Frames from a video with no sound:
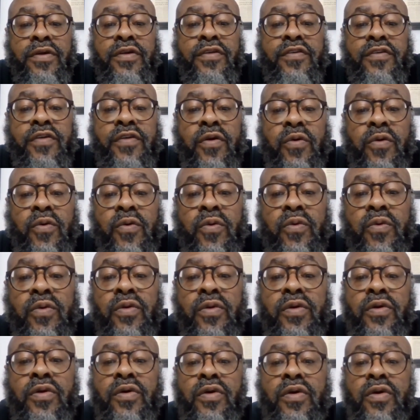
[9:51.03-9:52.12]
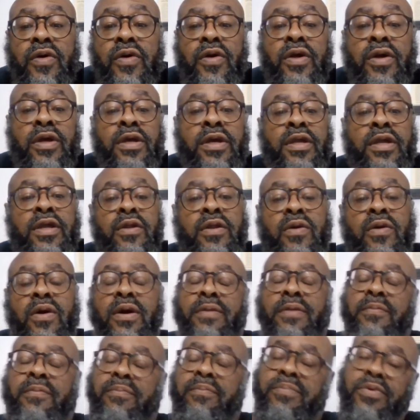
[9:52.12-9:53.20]
So, you
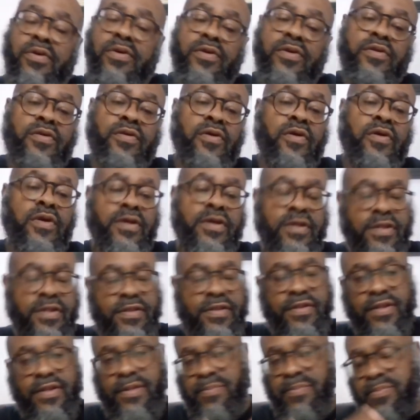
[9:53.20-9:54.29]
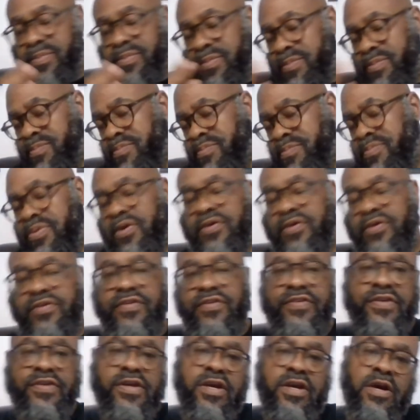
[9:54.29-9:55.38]
know, Bird Dog has
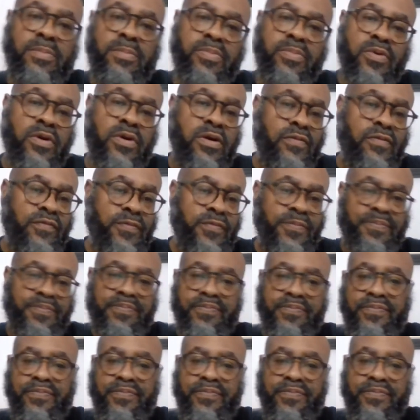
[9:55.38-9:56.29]
purchased a couple of them,